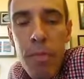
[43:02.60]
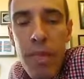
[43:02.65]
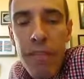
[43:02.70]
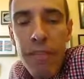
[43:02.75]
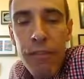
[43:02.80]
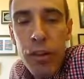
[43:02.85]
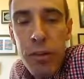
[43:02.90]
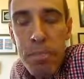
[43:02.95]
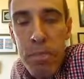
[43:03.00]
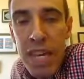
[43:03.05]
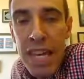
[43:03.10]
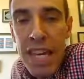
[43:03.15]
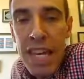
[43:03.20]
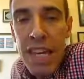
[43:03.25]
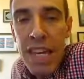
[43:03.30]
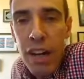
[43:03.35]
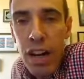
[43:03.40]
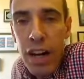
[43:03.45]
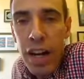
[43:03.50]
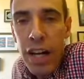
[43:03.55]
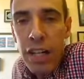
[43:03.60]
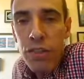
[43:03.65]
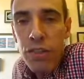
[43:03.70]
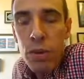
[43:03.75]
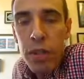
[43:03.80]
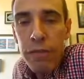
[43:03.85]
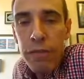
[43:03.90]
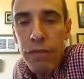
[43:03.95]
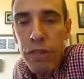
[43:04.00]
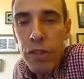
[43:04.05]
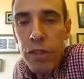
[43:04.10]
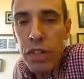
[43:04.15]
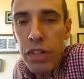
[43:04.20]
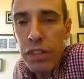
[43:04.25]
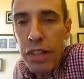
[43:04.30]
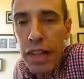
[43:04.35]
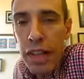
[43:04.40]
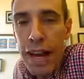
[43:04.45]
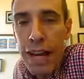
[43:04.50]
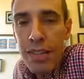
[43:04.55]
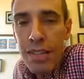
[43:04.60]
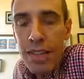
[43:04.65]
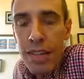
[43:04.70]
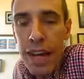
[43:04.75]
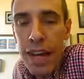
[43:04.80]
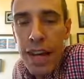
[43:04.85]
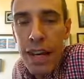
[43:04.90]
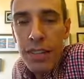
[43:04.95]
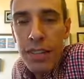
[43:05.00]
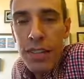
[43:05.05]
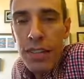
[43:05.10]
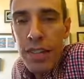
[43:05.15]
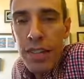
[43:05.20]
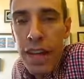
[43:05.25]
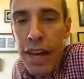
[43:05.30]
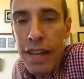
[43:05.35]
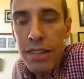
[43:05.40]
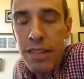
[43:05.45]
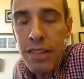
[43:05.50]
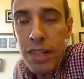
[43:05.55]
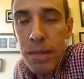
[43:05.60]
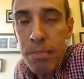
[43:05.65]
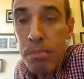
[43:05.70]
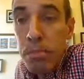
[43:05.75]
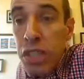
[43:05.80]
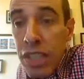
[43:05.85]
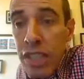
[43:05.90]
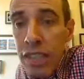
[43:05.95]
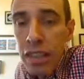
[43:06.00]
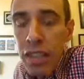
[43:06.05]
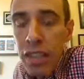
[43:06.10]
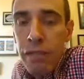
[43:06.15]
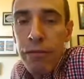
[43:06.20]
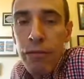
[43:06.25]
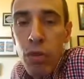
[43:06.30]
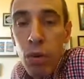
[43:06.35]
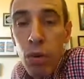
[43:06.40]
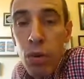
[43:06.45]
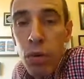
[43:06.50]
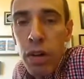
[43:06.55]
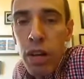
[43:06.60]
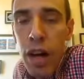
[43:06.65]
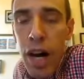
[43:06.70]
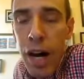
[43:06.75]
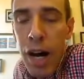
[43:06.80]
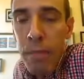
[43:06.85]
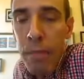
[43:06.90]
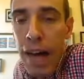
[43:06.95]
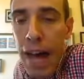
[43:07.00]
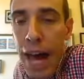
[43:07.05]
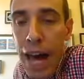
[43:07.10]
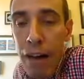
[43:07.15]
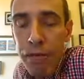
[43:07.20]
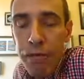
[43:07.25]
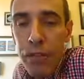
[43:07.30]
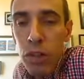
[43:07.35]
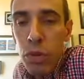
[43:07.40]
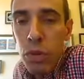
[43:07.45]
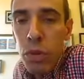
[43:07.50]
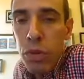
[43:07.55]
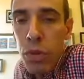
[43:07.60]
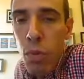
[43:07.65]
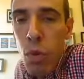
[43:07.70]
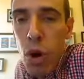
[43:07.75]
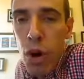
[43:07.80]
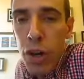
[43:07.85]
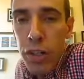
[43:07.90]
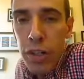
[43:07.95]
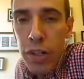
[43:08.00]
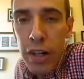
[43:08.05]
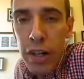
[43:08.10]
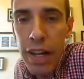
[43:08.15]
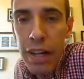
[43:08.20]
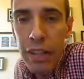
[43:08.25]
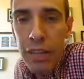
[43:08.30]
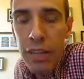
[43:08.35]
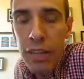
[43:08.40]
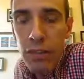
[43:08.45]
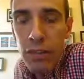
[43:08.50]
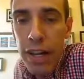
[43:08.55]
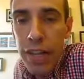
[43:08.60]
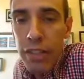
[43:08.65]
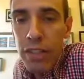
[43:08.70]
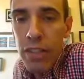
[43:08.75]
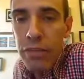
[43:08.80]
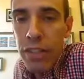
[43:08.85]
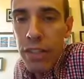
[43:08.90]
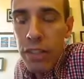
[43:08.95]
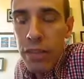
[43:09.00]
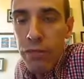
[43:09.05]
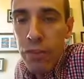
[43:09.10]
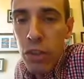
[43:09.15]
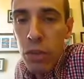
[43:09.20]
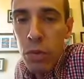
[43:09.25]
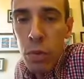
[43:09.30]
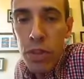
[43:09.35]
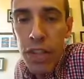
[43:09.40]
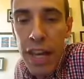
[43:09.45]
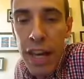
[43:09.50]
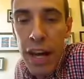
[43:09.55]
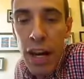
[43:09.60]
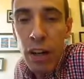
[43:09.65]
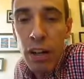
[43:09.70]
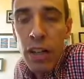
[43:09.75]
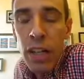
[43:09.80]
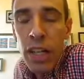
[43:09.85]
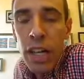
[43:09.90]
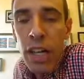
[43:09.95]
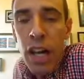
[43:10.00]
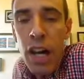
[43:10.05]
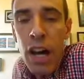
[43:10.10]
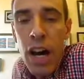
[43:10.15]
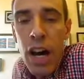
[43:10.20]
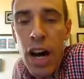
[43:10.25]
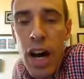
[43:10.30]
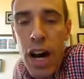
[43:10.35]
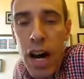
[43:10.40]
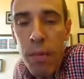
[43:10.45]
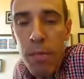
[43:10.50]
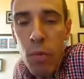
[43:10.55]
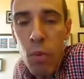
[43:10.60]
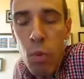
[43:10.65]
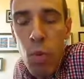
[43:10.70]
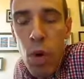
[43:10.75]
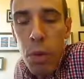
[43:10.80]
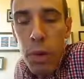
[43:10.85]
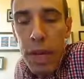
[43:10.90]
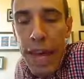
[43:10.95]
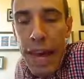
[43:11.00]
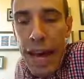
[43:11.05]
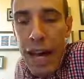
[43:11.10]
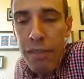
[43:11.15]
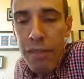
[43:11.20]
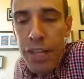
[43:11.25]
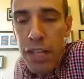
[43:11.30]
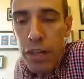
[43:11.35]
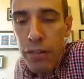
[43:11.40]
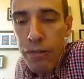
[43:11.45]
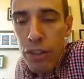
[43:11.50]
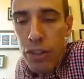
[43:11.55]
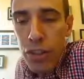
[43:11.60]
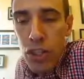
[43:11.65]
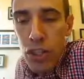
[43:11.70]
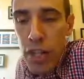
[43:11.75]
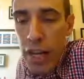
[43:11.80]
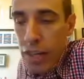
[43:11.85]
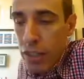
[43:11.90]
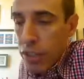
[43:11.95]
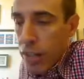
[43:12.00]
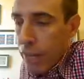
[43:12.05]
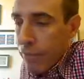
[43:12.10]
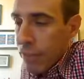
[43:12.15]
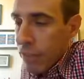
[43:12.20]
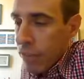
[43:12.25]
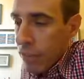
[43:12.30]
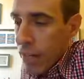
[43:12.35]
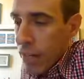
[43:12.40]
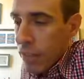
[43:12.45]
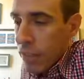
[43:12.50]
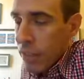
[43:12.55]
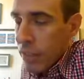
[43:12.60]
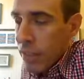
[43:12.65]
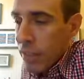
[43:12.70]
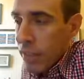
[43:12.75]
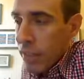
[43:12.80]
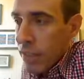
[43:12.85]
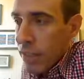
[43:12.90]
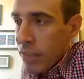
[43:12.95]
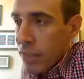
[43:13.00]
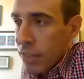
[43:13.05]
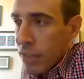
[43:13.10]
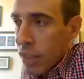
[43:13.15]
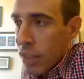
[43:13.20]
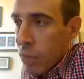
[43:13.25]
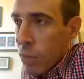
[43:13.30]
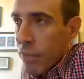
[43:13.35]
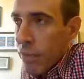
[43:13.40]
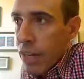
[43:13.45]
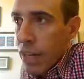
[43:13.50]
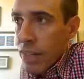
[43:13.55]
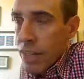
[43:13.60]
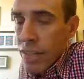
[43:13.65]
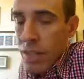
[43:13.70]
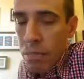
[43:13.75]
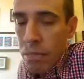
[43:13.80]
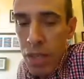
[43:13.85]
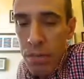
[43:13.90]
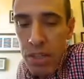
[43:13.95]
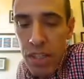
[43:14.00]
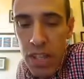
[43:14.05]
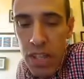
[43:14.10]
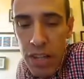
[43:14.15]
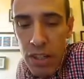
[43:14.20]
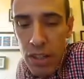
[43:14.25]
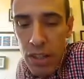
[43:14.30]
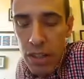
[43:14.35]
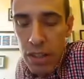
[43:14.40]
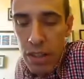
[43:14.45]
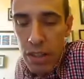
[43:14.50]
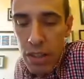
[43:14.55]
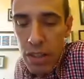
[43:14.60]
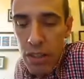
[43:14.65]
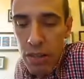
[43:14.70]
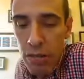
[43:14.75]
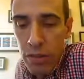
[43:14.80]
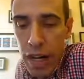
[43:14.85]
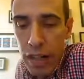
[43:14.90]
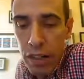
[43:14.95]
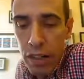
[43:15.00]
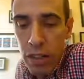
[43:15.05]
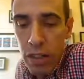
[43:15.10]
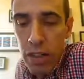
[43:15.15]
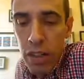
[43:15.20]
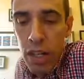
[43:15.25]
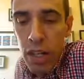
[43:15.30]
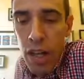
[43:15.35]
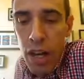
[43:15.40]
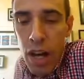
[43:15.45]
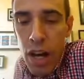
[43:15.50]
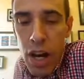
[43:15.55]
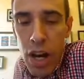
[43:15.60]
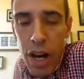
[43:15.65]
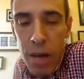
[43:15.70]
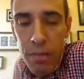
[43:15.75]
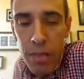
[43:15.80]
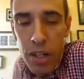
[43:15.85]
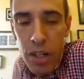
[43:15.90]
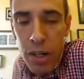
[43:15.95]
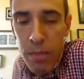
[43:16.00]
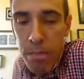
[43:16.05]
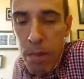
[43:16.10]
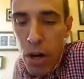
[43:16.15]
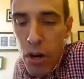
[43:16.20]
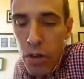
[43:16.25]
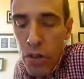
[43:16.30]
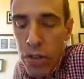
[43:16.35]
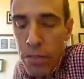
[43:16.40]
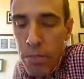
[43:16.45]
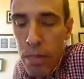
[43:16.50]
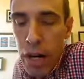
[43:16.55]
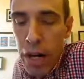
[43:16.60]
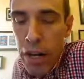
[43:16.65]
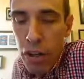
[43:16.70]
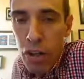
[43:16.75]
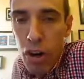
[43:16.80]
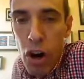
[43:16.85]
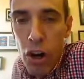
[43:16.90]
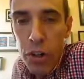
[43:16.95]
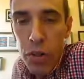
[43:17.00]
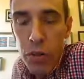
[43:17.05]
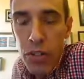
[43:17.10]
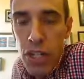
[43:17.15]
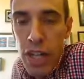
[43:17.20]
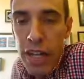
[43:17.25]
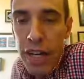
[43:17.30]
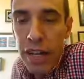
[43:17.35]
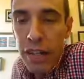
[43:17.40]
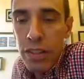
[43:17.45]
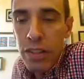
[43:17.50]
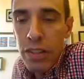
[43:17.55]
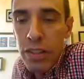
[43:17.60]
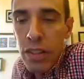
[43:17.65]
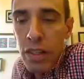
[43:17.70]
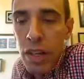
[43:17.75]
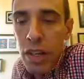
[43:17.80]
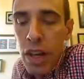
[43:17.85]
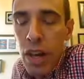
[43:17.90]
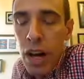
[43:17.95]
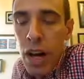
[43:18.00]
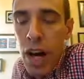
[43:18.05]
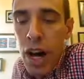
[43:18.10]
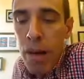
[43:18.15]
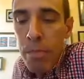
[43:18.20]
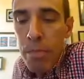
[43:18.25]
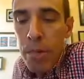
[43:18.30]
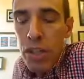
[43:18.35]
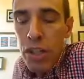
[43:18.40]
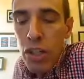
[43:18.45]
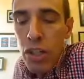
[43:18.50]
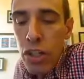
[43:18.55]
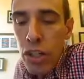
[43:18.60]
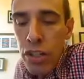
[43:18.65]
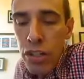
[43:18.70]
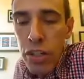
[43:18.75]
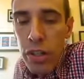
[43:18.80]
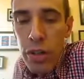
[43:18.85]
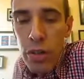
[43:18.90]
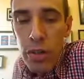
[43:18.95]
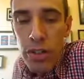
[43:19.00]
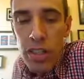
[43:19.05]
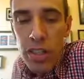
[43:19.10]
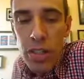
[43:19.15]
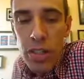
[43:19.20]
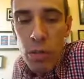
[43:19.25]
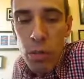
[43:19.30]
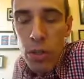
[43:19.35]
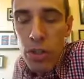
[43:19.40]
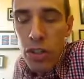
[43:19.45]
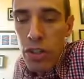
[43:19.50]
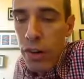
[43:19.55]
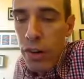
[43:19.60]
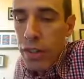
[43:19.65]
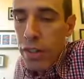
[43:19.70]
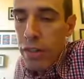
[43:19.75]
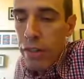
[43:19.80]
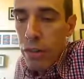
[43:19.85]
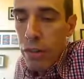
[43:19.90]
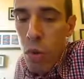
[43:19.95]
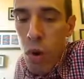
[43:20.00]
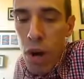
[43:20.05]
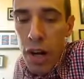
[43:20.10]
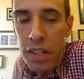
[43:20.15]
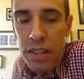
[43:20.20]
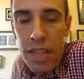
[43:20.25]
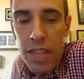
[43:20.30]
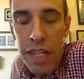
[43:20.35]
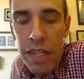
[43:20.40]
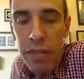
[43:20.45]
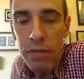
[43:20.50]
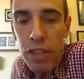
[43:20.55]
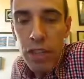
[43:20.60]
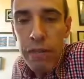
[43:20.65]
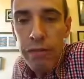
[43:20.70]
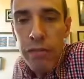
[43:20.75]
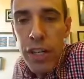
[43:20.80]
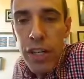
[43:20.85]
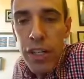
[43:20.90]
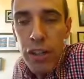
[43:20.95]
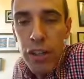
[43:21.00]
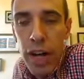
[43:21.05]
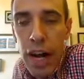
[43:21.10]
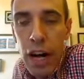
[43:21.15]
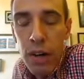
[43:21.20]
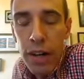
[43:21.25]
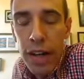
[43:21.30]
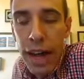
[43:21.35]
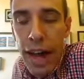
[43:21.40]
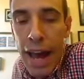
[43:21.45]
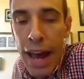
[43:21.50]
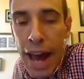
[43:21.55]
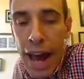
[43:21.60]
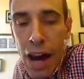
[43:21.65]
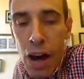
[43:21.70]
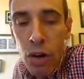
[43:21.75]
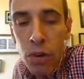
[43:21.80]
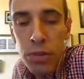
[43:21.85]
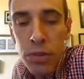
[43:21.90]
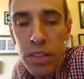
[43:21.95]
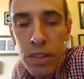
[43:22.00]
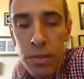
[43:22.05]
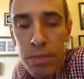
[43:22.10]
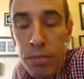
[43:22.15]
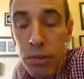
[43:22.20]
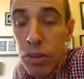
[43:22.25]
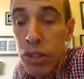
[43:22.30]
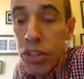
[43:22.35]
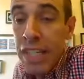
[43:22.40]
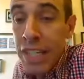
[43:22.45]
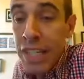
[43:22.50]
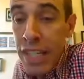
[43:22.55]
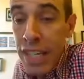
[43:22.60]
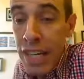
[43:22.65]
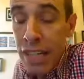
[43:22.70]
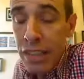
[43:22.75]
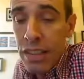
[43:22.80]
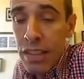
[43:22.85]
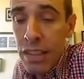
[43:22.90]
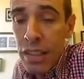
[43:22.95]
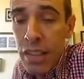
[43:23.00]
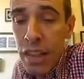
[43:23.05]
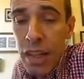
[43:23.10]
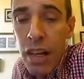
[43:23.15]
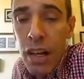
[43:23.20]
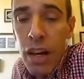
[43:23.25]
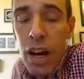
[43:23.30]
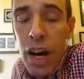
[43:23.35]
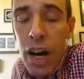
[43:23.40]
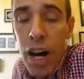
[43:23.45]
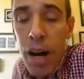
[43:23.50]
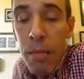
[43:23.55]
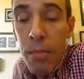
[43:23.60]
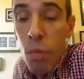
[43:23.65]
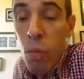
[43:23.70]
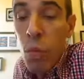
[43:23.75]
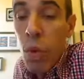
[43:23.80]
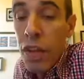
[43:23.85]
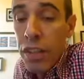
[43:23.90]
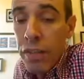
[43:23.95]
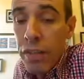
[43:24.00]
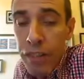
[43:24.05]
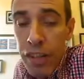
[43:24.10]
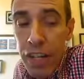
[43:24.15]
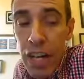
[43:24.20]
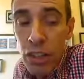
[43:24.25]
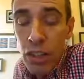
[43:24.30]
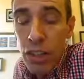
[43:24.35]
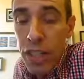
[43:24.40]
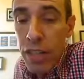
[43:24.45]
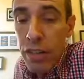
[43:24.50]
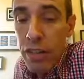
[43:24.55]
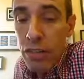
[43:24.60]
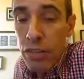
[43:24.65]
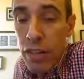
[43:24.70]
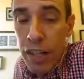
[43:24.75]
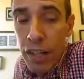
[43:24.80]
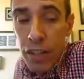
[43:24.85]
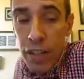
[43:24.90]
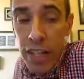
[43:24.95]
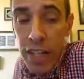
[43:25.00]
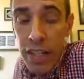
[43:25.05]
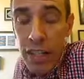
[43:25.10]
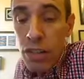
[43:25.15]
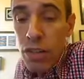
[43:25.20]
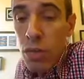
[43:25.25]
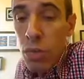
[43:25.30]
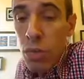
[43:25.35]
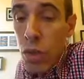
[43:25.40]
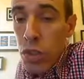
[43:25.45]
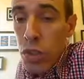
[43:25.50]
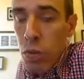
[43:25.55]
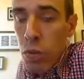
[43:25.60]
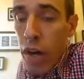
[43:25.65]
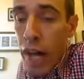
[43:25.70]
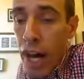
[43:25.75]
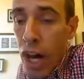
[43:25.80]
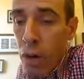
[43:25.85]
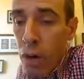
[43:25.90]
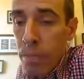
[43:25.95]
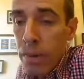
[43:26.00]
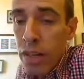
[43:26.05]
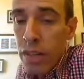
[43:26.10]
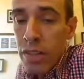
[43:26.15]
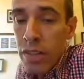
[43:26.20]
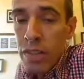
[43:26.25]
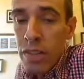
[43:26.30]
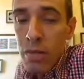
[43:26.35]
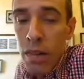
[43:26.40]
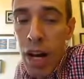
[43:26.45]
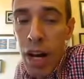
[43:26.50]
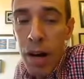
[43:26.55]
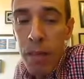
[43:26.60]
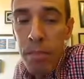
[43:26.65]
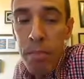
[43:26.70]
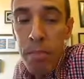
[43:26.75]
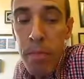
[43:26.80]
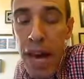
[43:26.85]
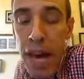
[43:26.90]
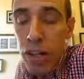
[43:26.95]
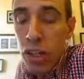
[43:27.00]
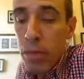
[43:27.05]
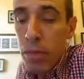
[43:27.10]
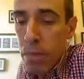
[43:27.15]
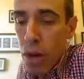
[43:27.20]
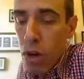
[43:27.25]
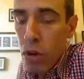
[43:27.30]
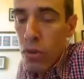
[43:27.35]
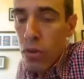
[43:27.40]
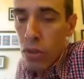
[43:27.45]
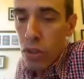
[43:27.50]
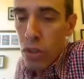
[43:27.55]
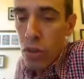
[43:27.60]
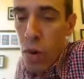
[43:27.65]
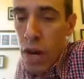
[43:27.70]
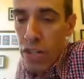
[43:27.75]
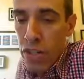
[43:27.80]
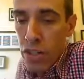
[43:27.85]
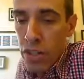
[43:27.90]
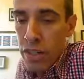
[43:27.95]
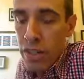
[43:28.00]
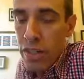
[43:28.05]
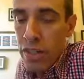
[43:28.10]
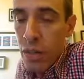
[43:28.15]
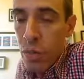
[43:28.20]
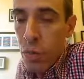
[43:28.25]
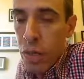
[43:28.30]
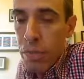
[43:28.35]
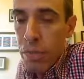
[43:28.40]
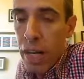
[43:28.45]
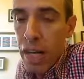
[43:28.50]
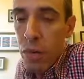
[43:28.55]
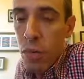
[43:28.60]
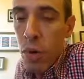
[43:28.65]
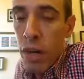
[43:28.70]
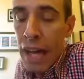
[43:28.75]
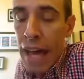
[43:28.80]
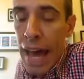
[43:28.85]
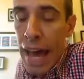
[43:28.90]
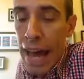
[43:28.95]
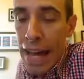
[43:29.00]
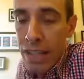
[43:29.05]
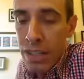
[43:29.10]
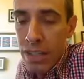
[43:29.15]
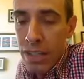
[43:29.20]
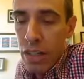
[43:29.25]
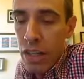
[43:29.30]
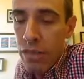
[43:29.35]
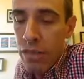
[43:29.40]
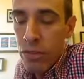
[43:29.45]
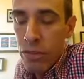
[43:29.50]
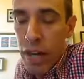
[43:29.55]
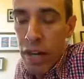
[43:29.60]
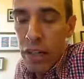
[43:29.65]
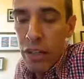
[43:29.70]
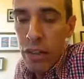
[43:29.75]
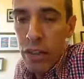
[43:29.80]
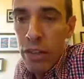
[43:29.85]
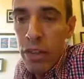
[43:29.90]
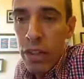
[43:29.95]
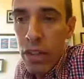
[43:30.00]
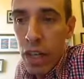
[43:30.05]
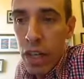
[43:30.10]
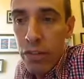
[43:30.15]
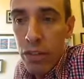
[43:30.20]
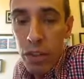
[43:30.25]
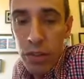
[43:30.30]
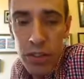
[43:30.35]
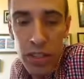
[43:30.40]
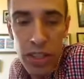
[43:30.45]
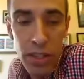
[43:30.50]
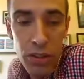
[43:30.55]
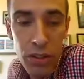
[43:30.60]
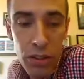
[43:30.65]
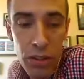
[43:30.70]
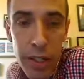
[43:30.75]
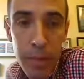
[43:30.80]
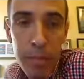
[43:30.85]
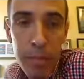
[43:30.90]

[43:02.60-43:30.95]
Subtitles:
For me, I sort of view the glass as completely full, half filled with water and the rest of it's filled with air. What we have here for the stratigraphic record is, we've got some limitations to the record that are imposed by our autogenics. But the good news is that we're starting to quantitatively figure out how to predict what the fidelity of the record is, which will help us better pose questions that we might want to ask of the record of Earth's history.